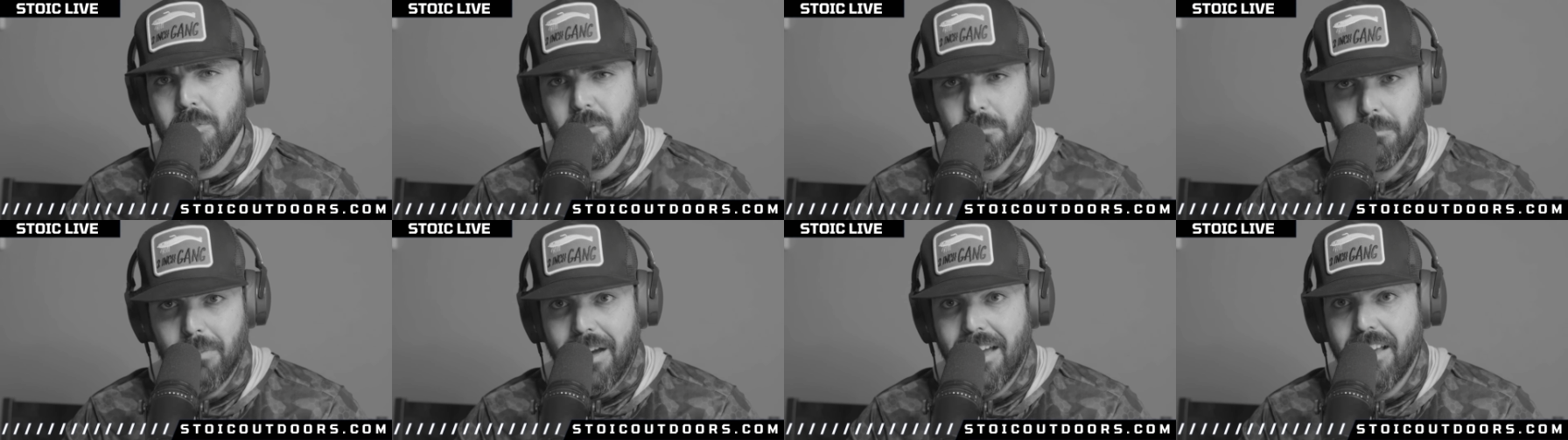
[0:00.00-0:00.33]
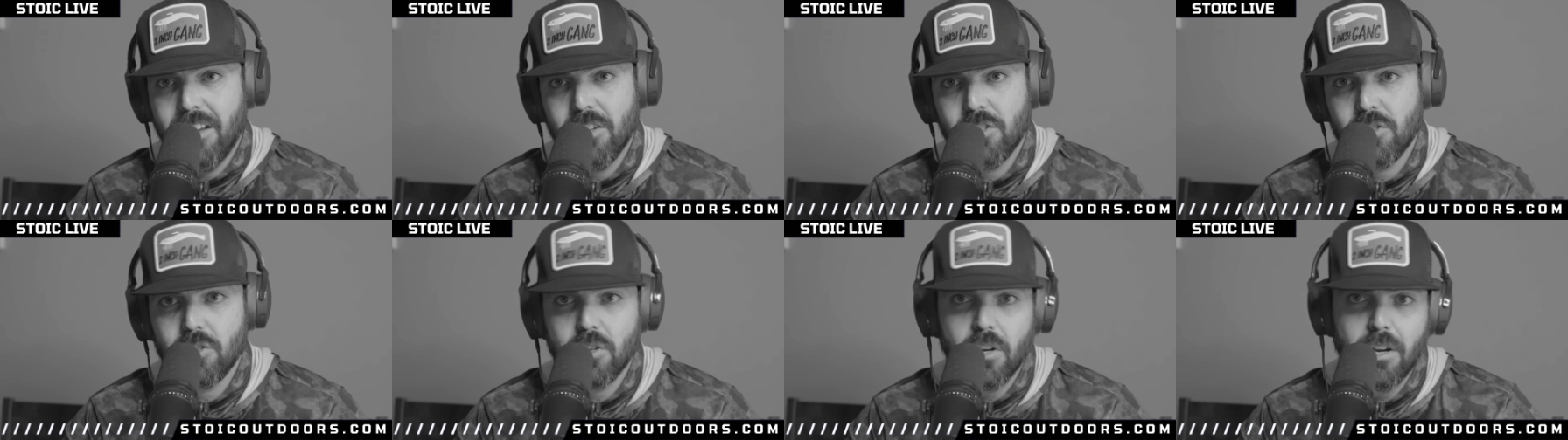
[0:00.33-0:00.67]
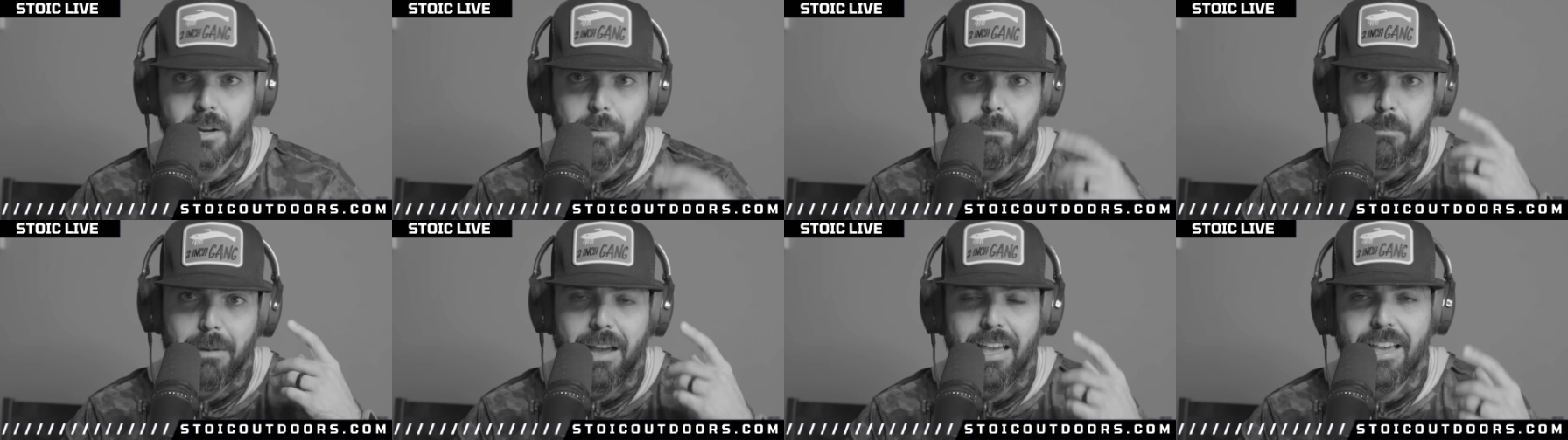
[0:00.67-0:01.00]
buy a
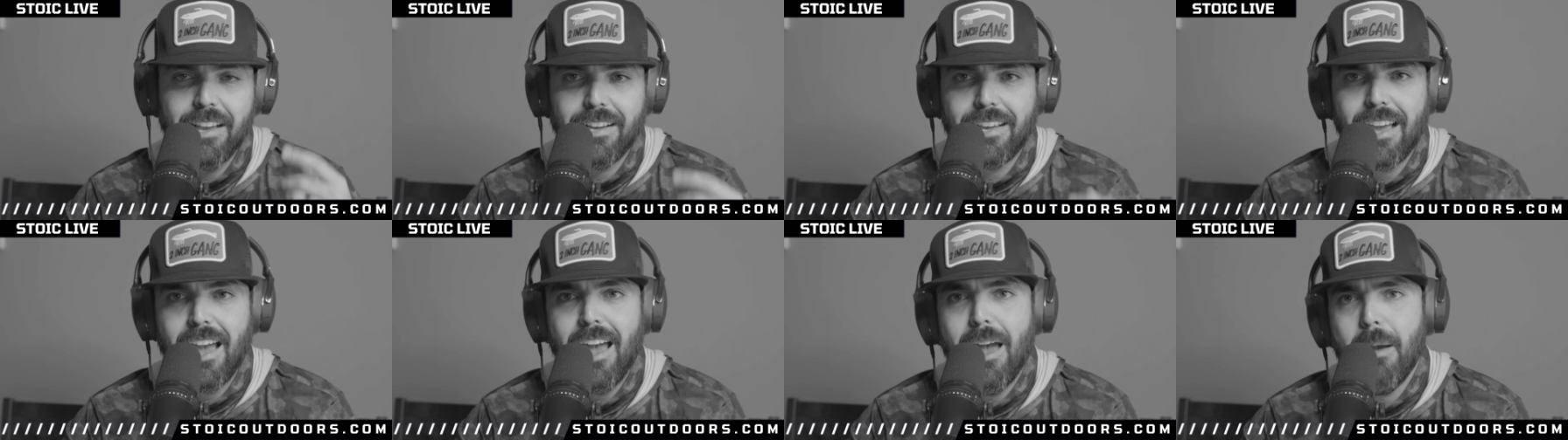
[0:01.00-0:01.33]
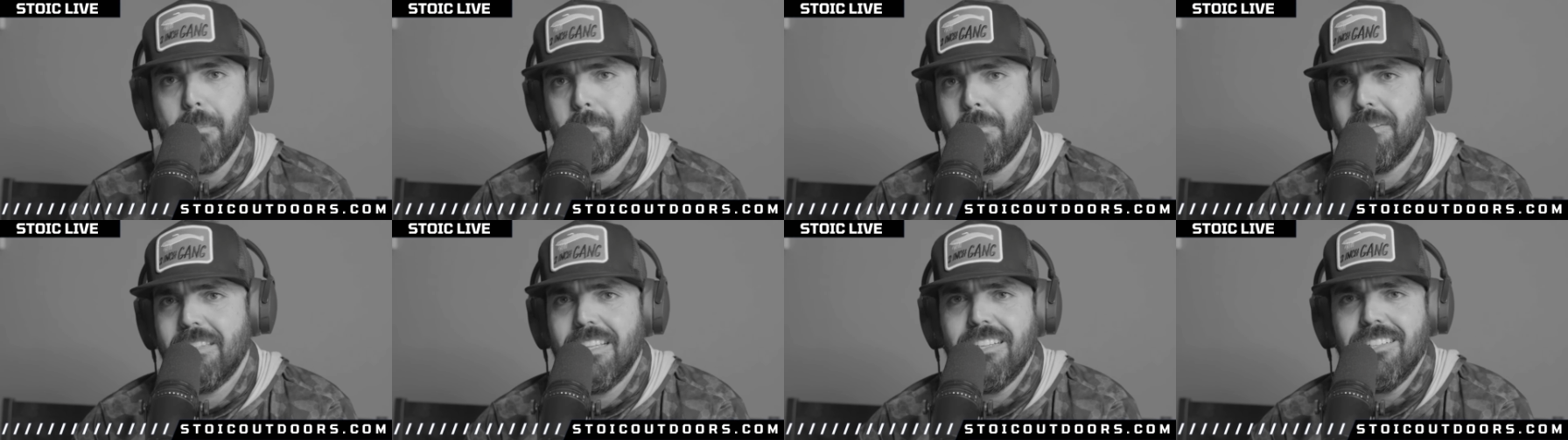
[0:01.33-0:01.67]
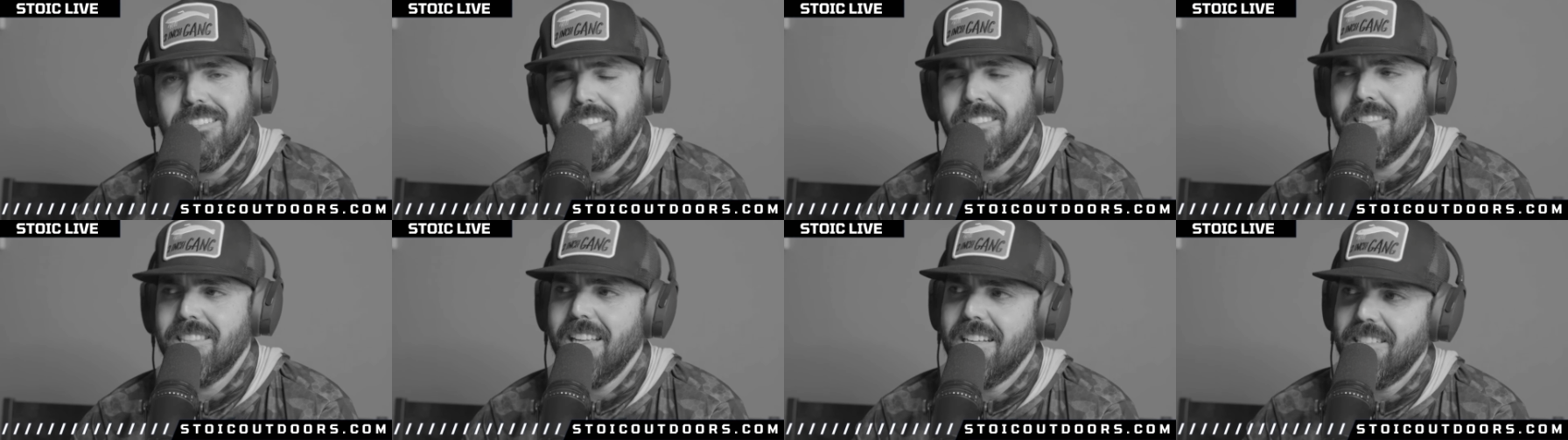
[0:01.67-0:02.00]
shirt, buy a cap, but
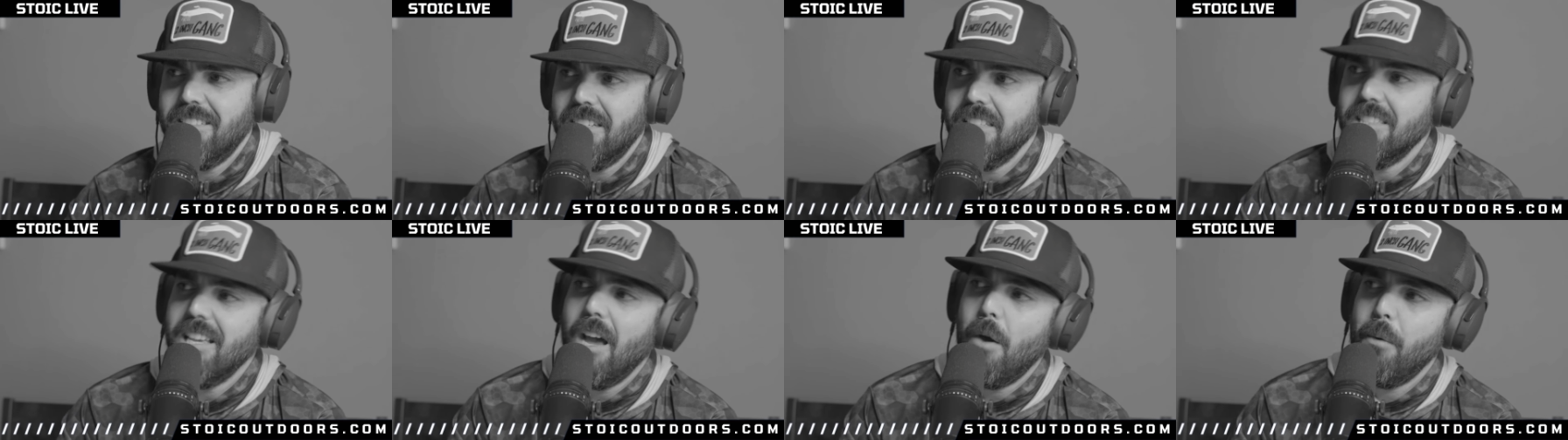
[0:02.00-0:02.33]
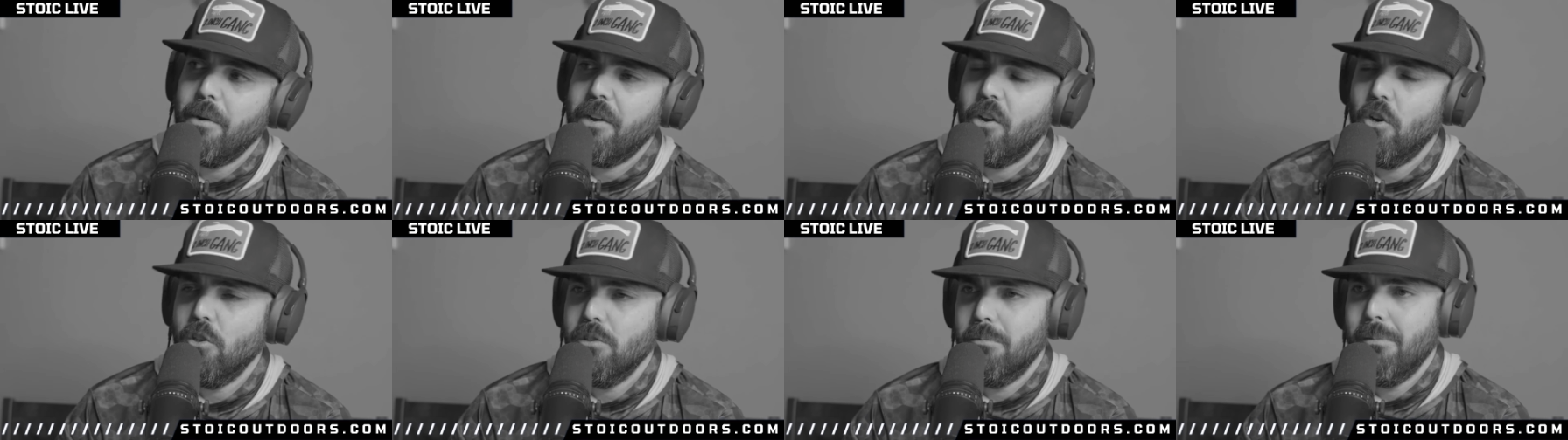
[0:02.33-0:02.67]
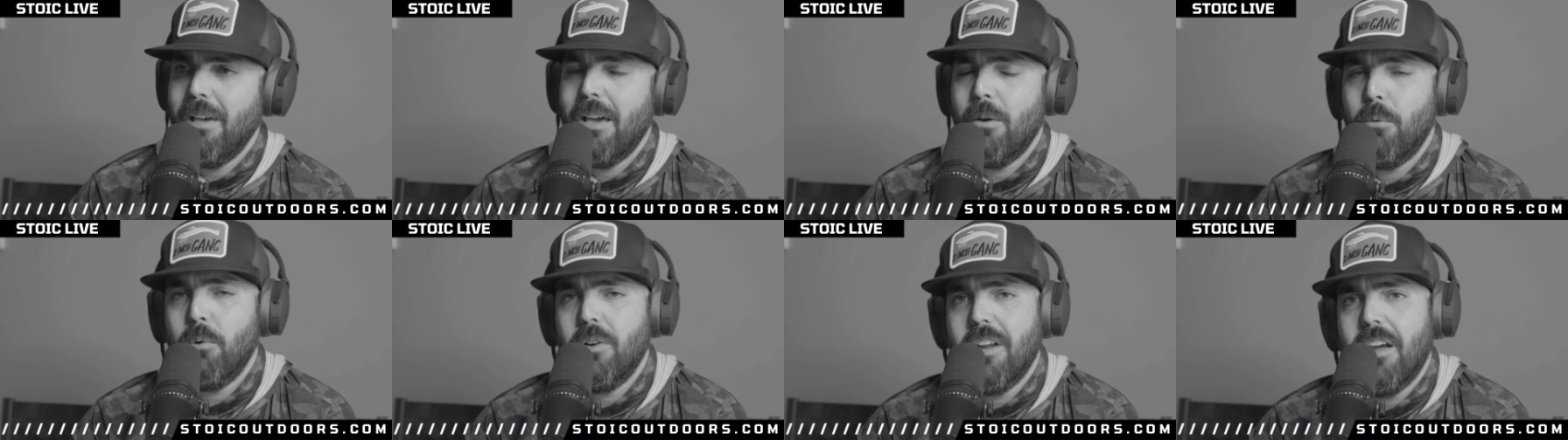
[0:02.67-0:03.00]
this that's just how it goes,
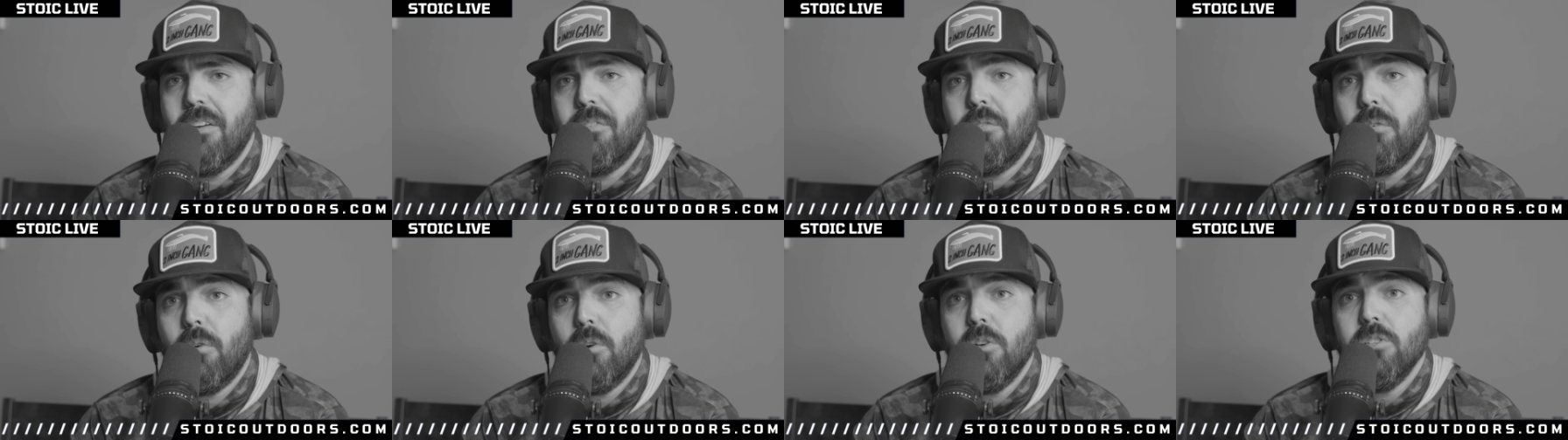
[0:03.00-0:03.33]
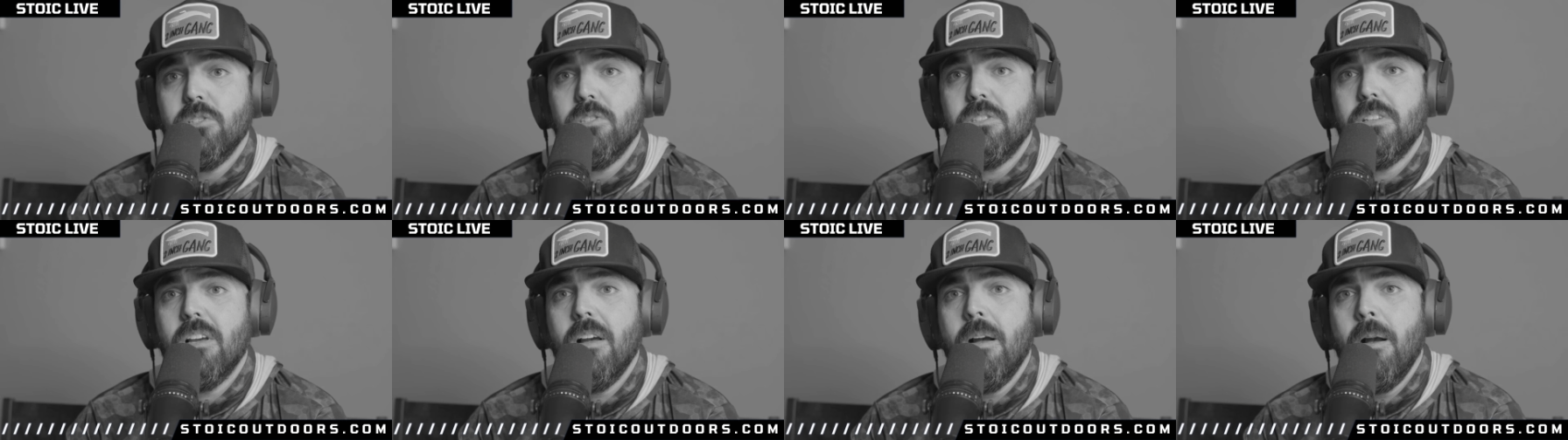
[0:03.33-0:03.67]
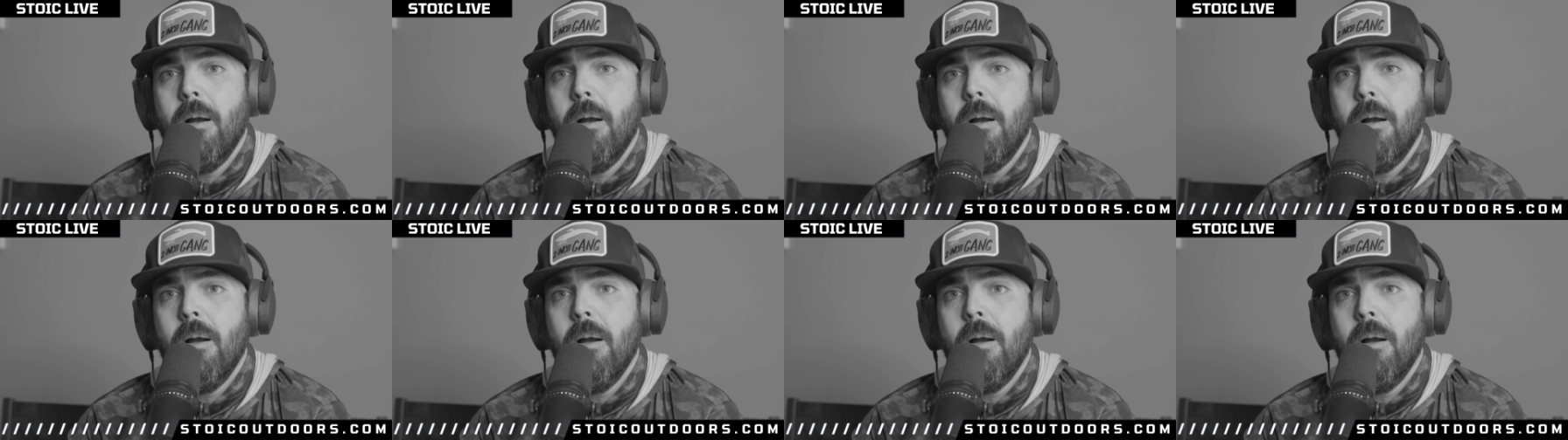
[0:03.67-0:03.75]
man. When I first